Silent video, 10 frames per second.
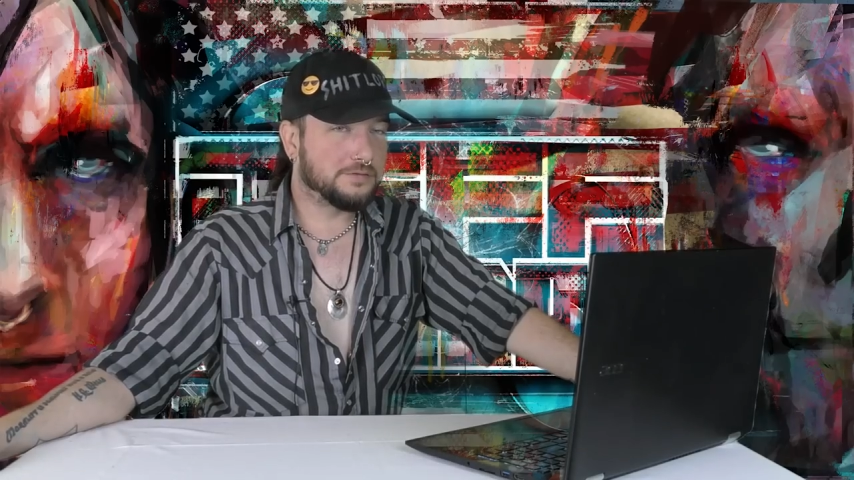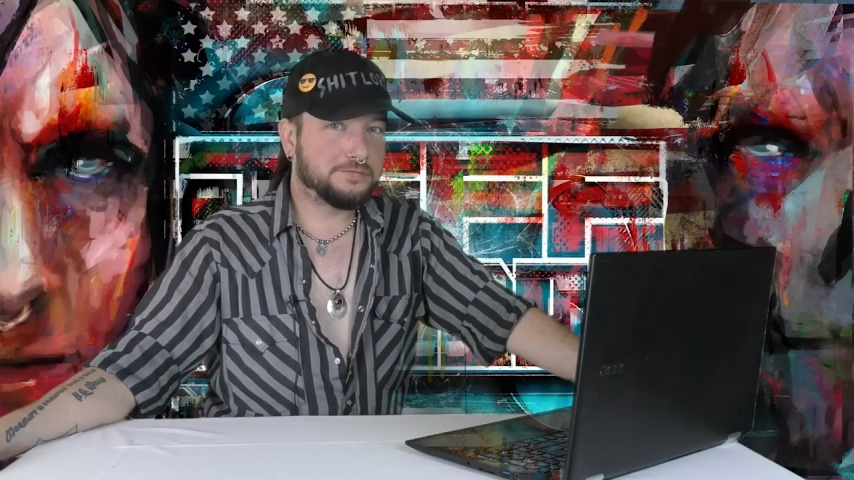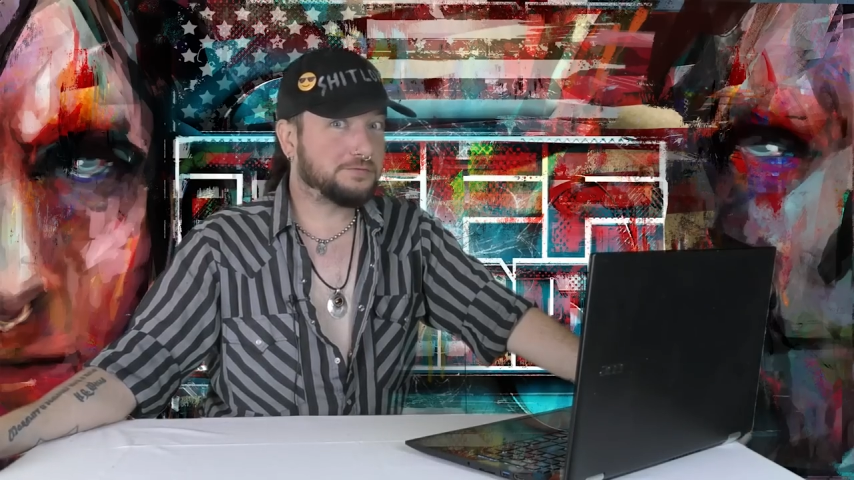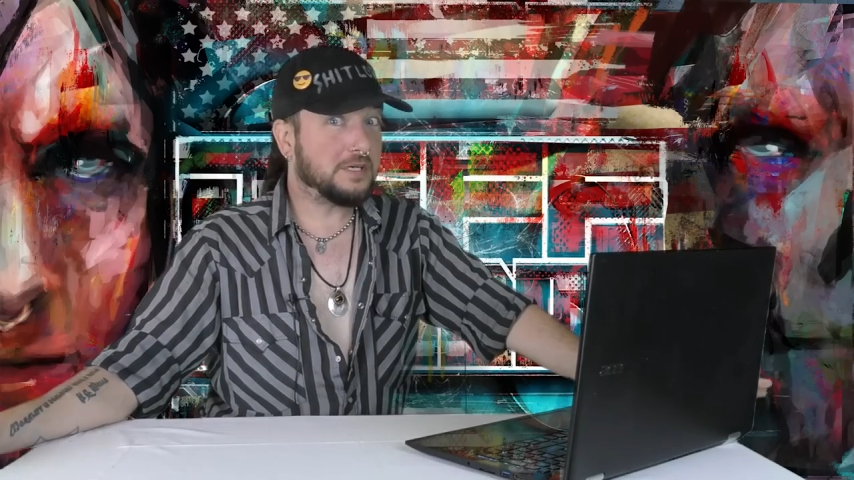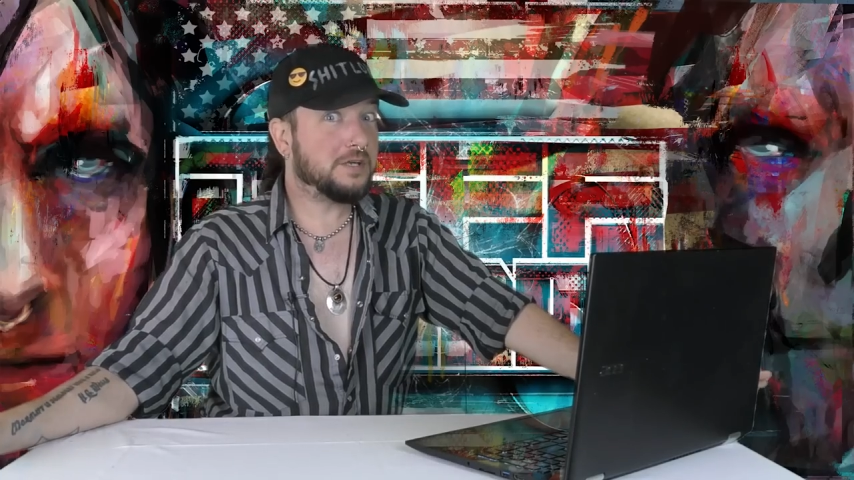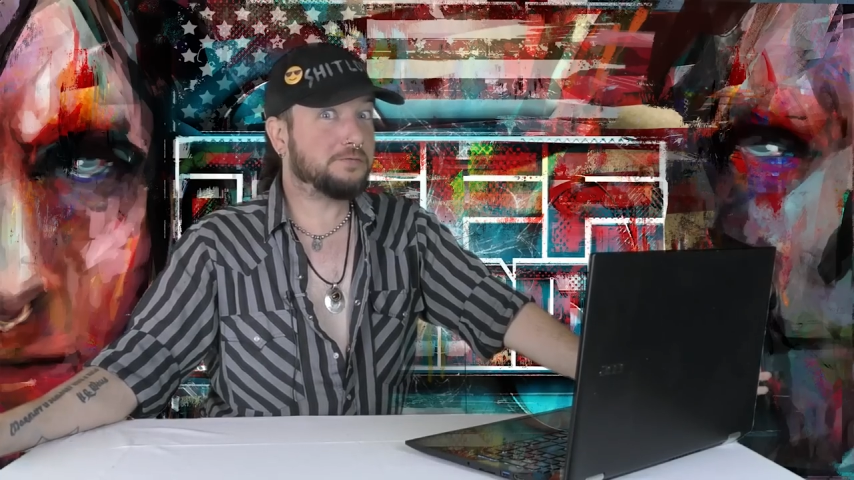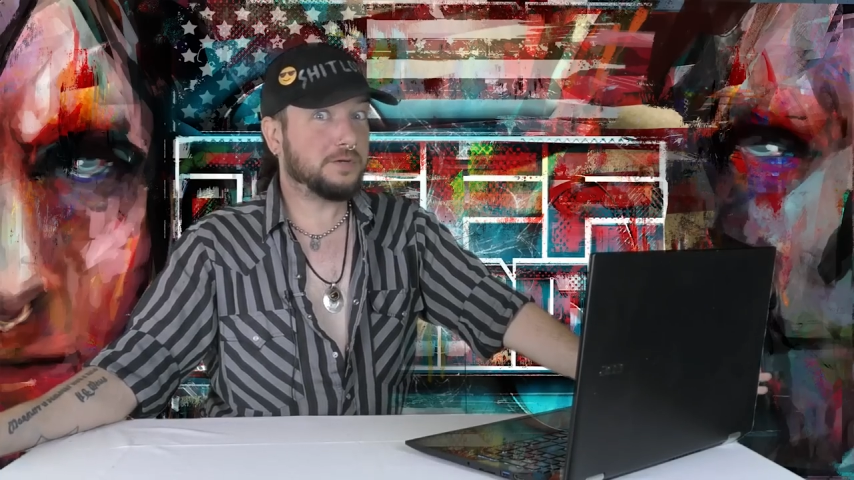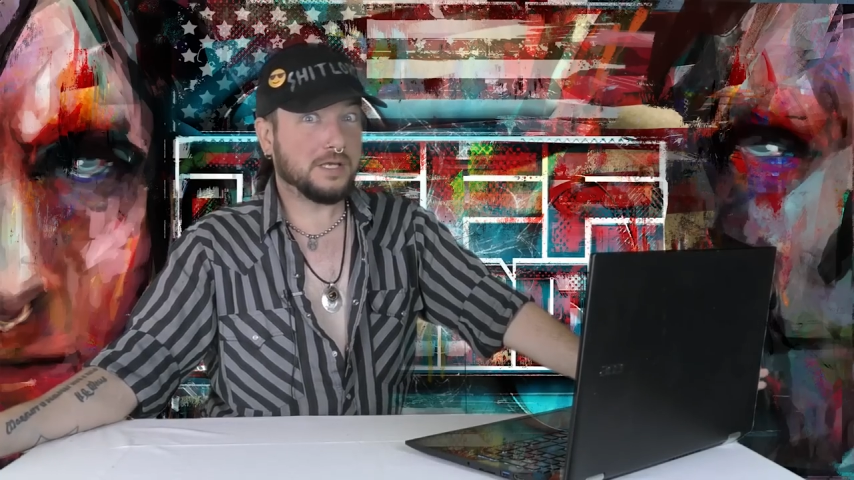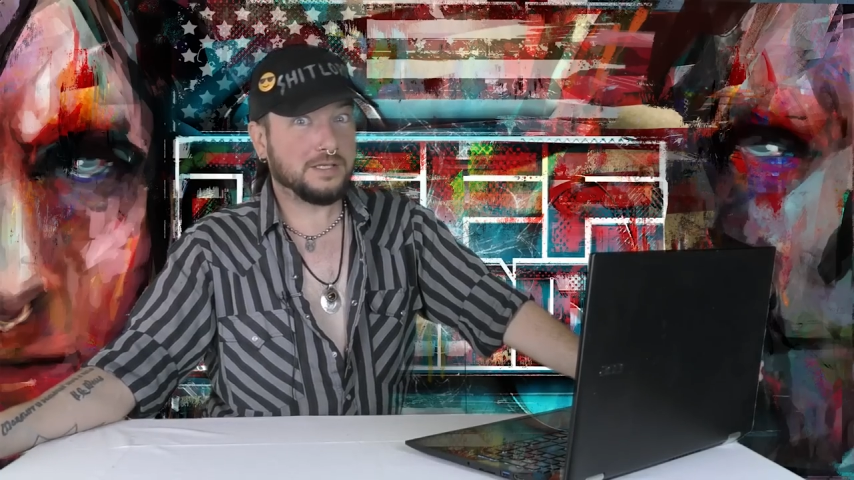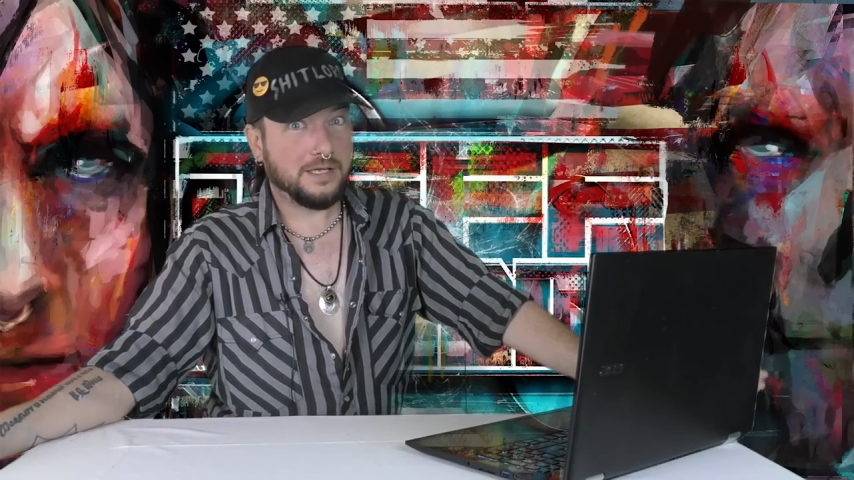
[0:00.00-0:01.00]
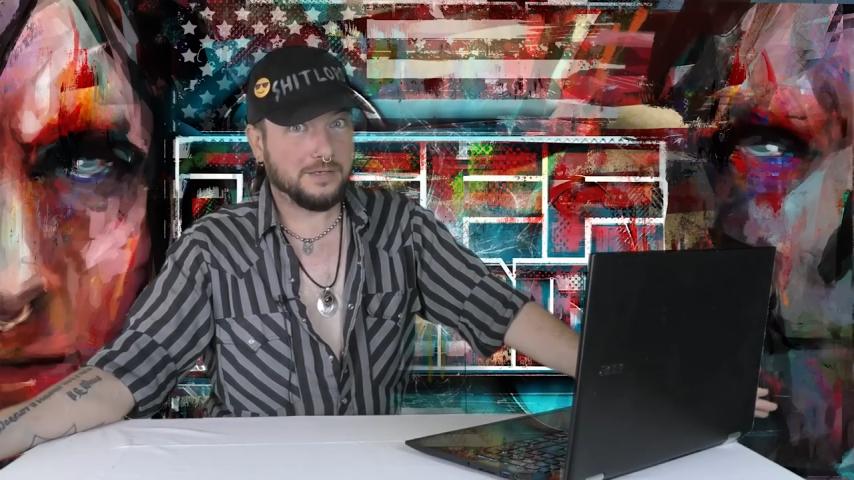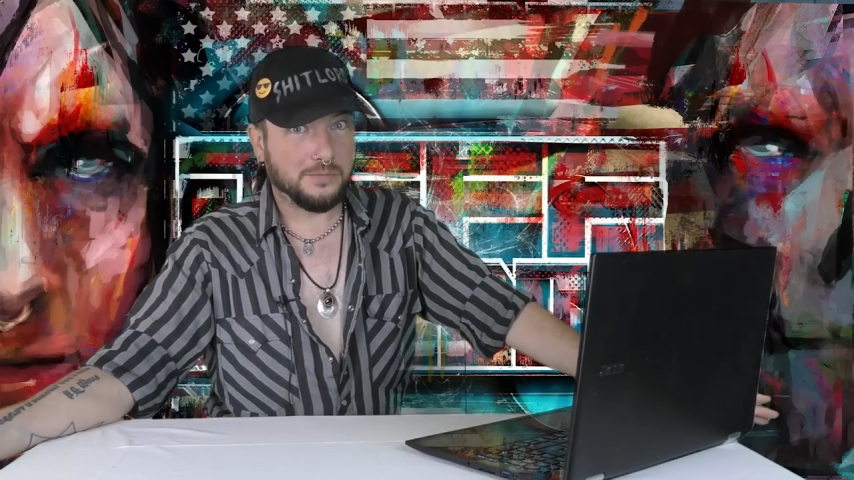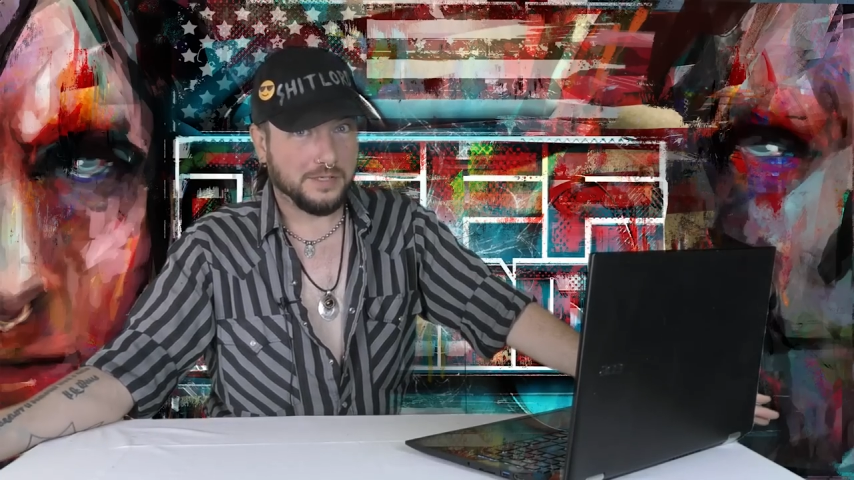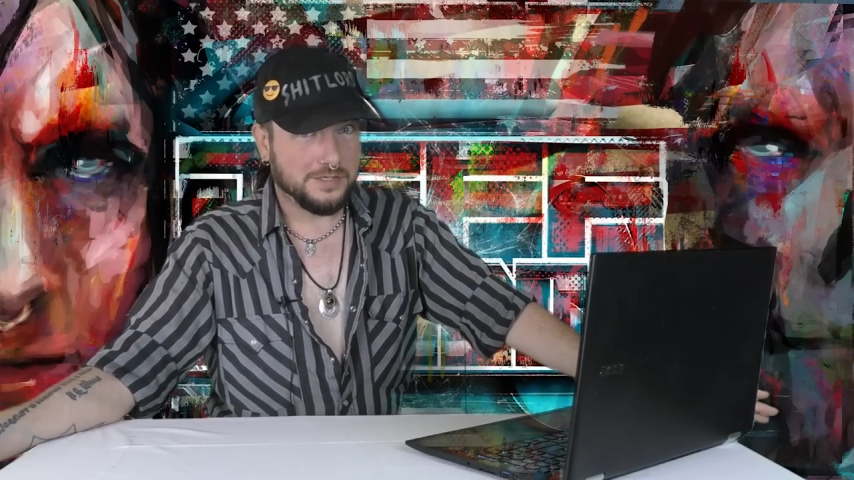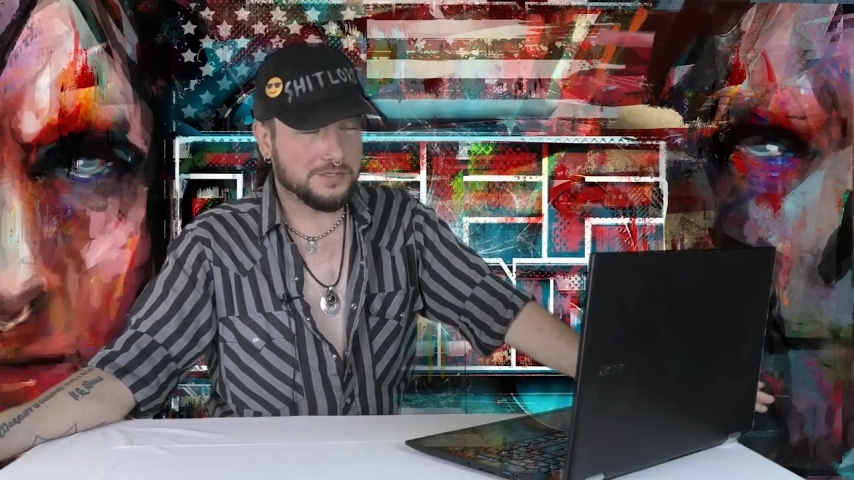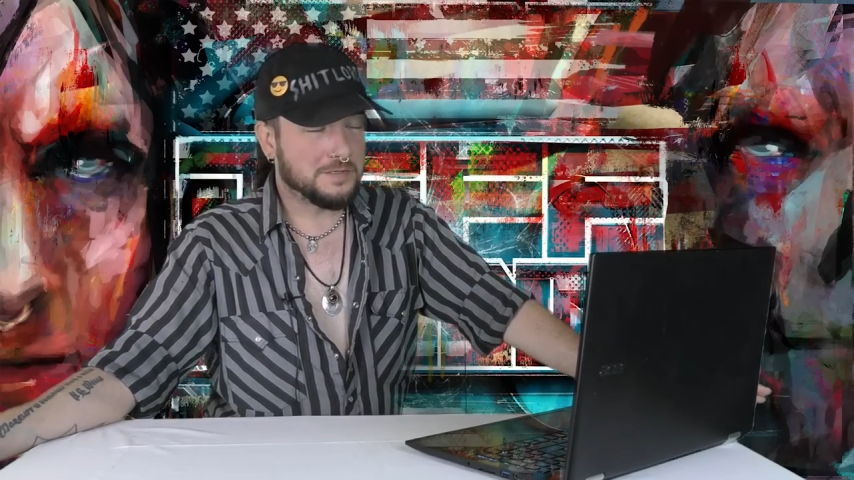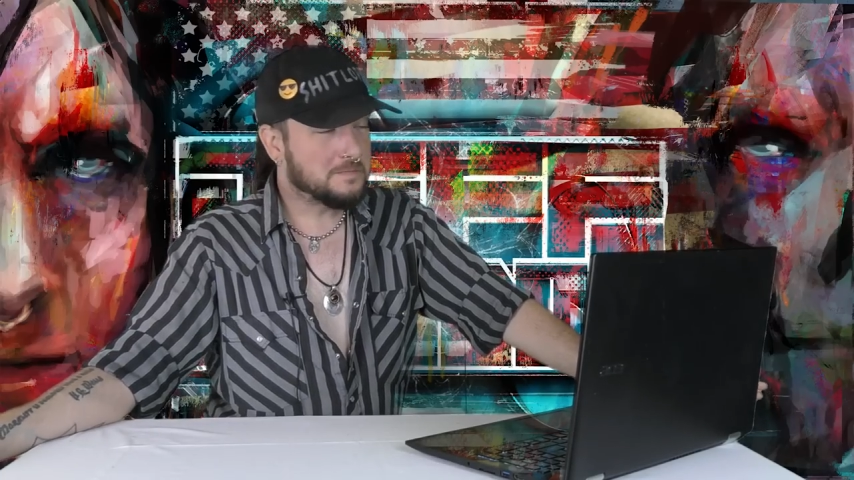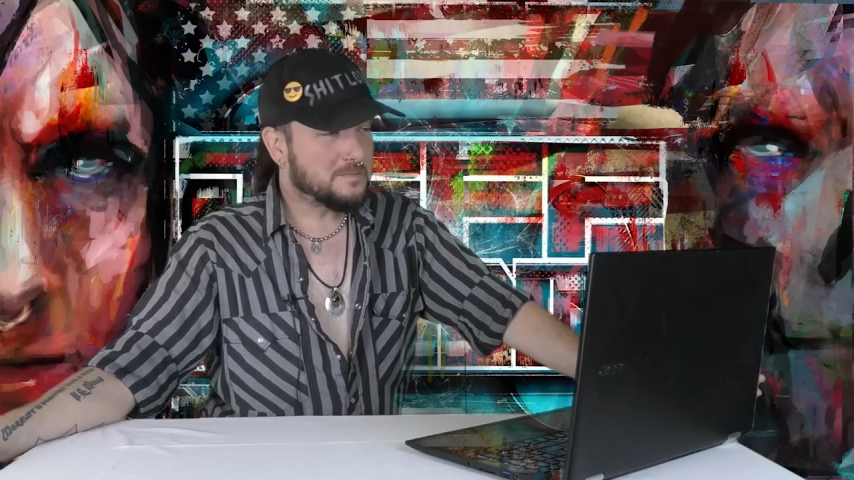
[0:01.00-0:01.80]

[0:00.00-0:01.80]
funny fucking language.